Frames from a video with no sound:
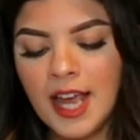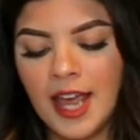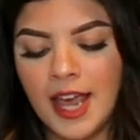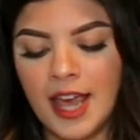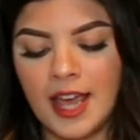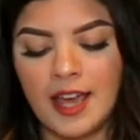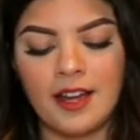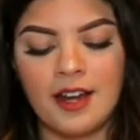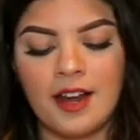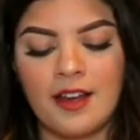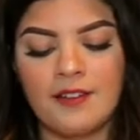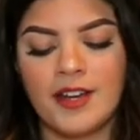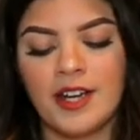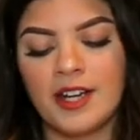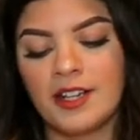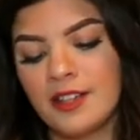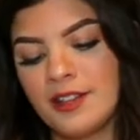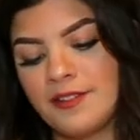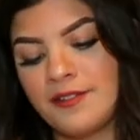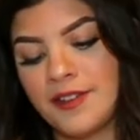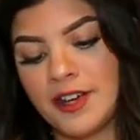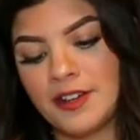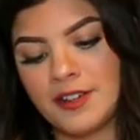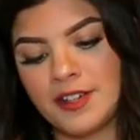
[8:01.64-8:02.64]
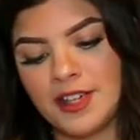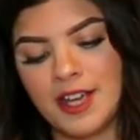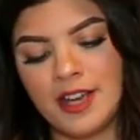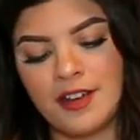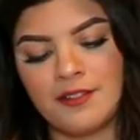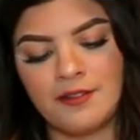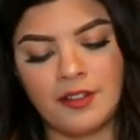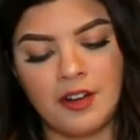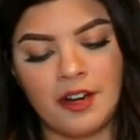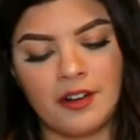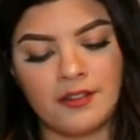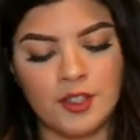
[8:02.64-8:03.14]
and I finally found it
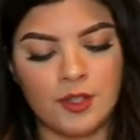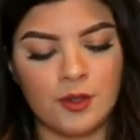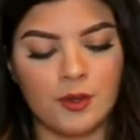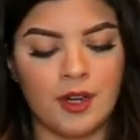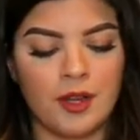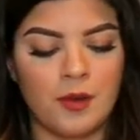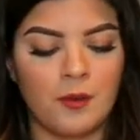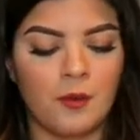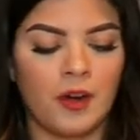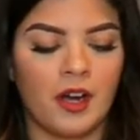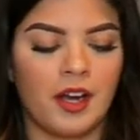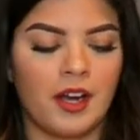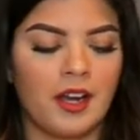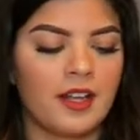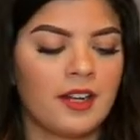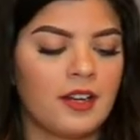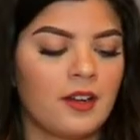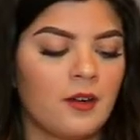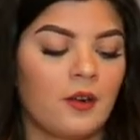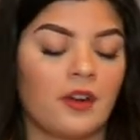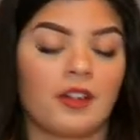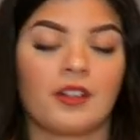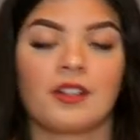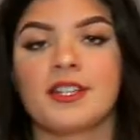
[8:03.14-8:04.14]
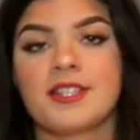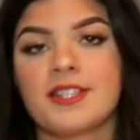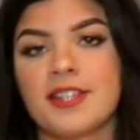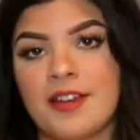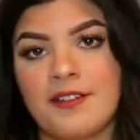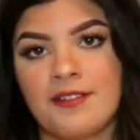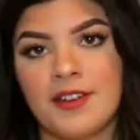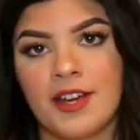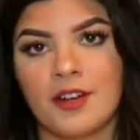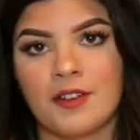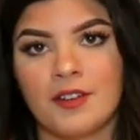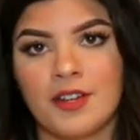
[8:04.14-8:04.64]
at Forever 21, or at least
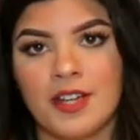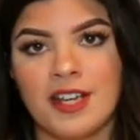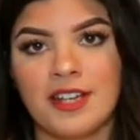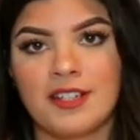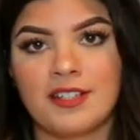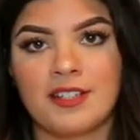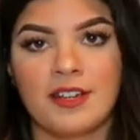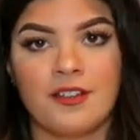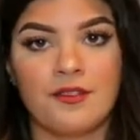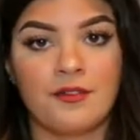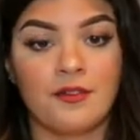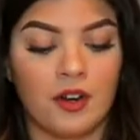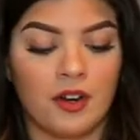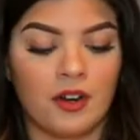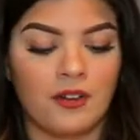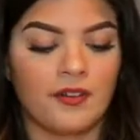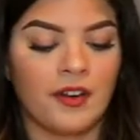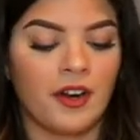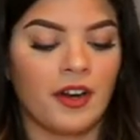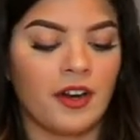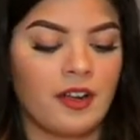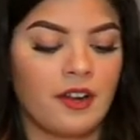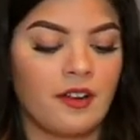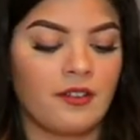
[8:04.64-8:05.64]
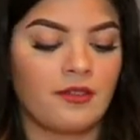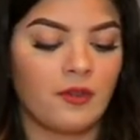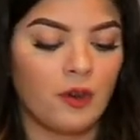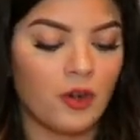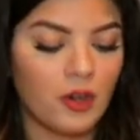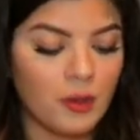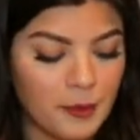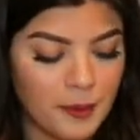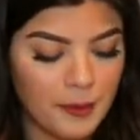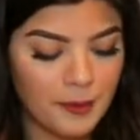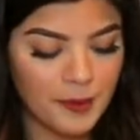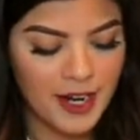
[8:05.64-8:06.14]
I found it for a very
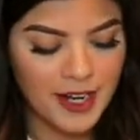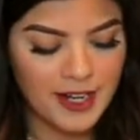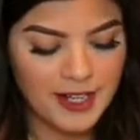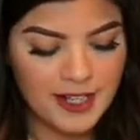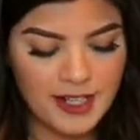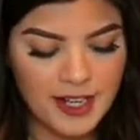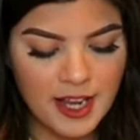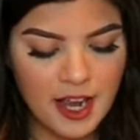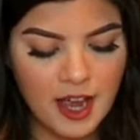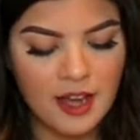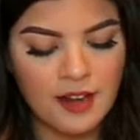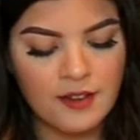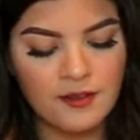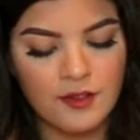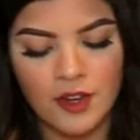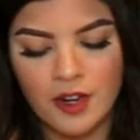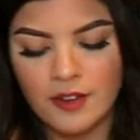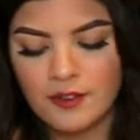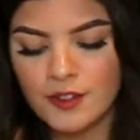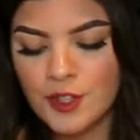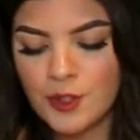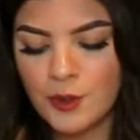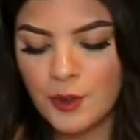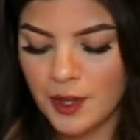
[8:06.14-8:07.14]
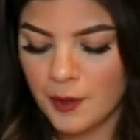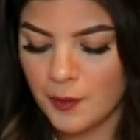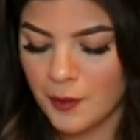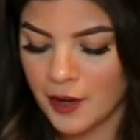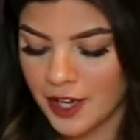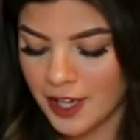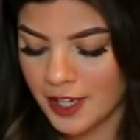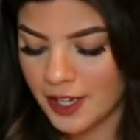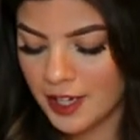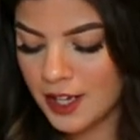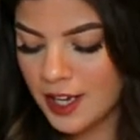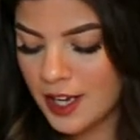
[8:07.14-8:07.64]
affordable price at Forever
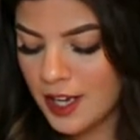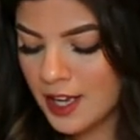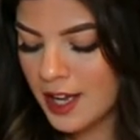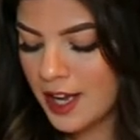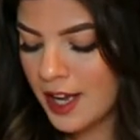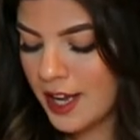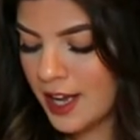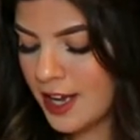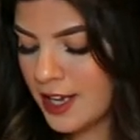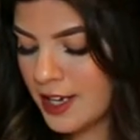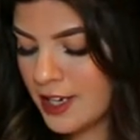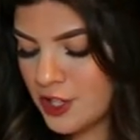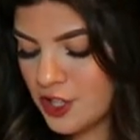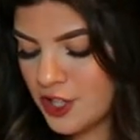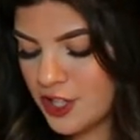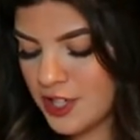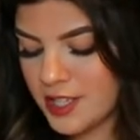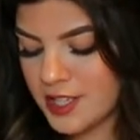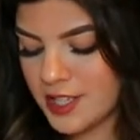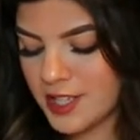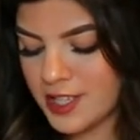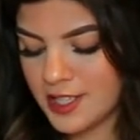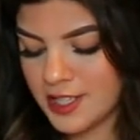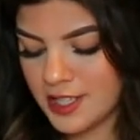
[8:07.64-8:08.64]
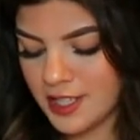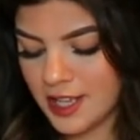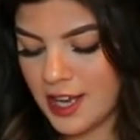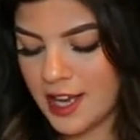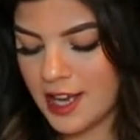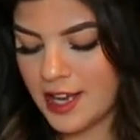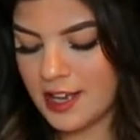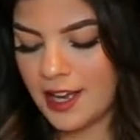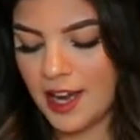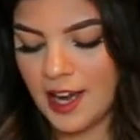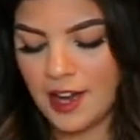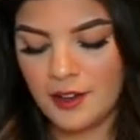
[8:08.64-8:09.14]
21. It is just this,
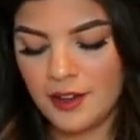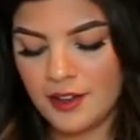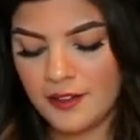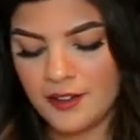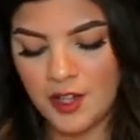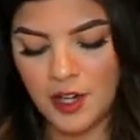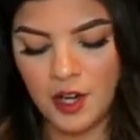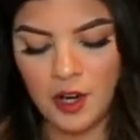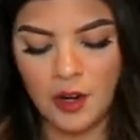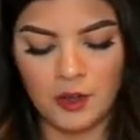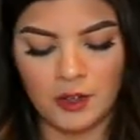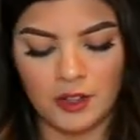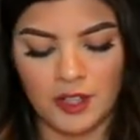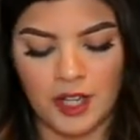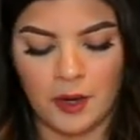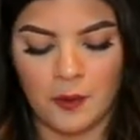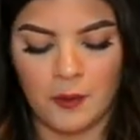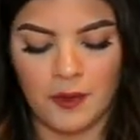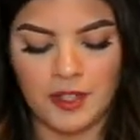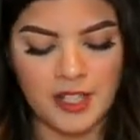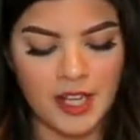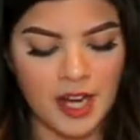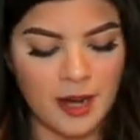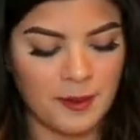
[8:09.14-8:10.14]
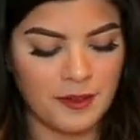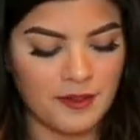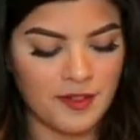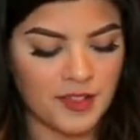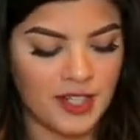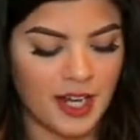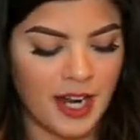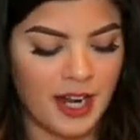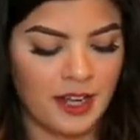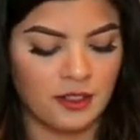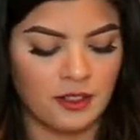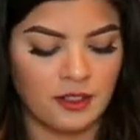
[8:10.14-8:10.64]
like, I don't even know like what type of
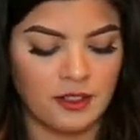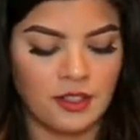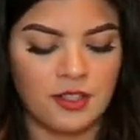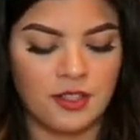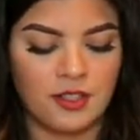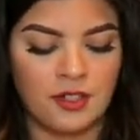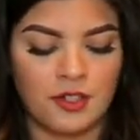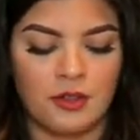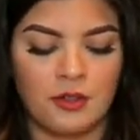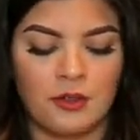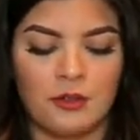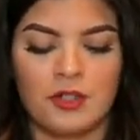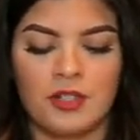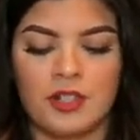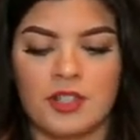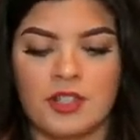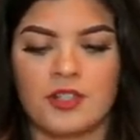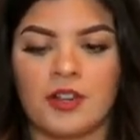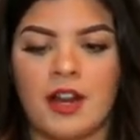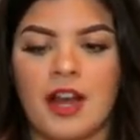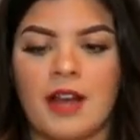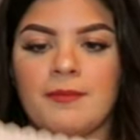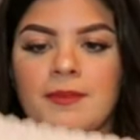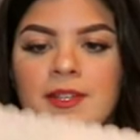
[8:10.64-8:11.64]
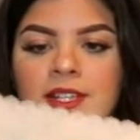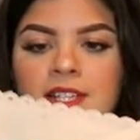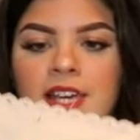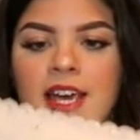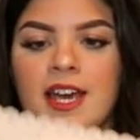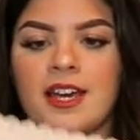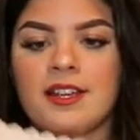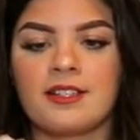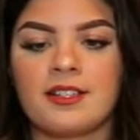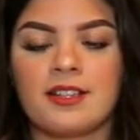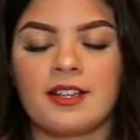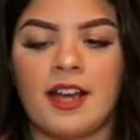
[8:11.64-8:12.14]
style to describe this
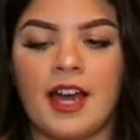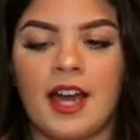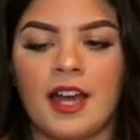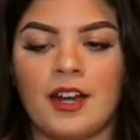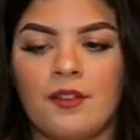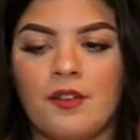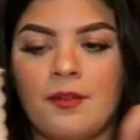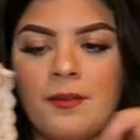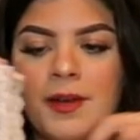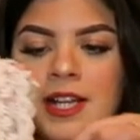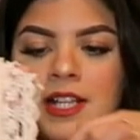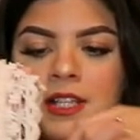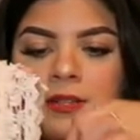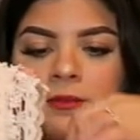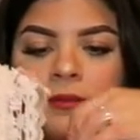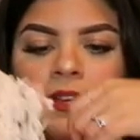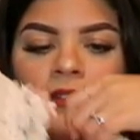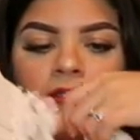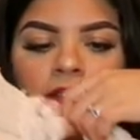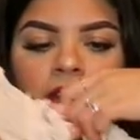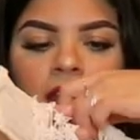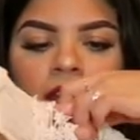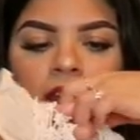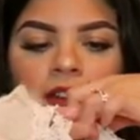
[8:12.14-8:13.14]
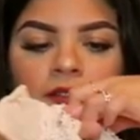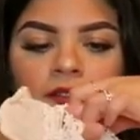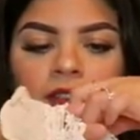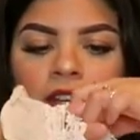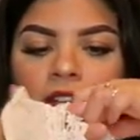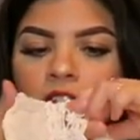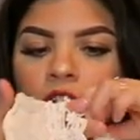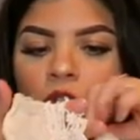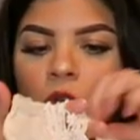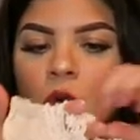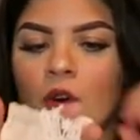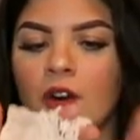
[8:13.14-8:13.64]
as. It kind of reminds me of like
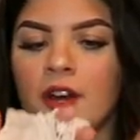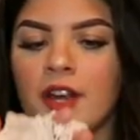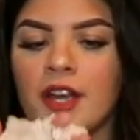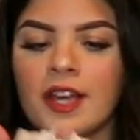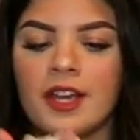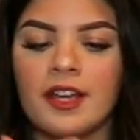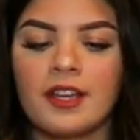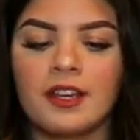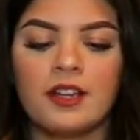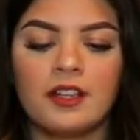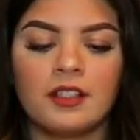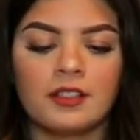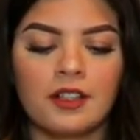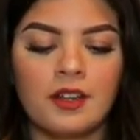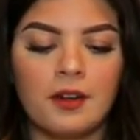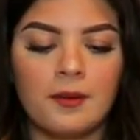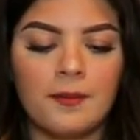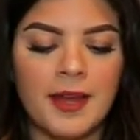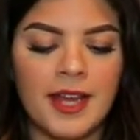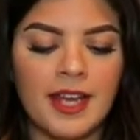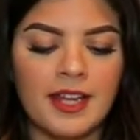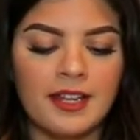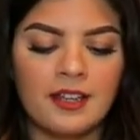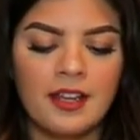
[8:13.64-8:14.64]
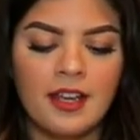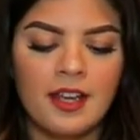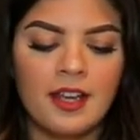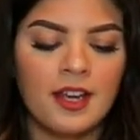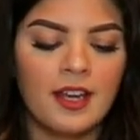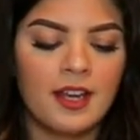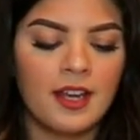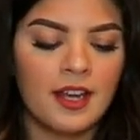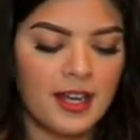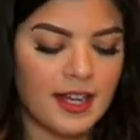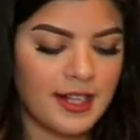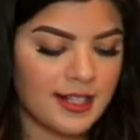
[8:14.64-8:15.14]
Victorian a little bit.
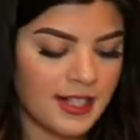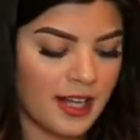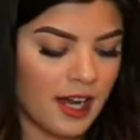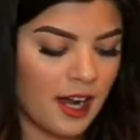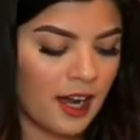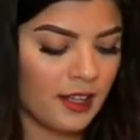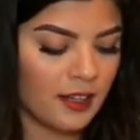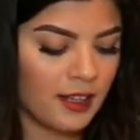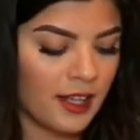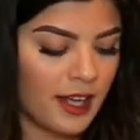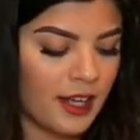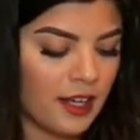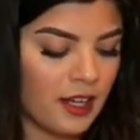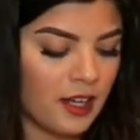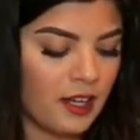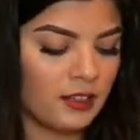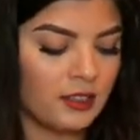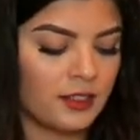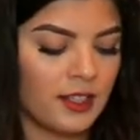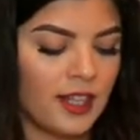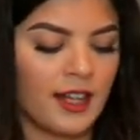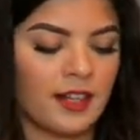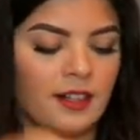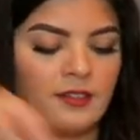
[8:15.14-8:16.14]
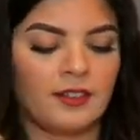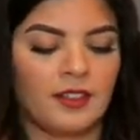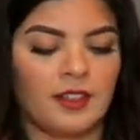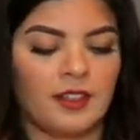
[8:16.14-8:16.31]
It's got like a lot of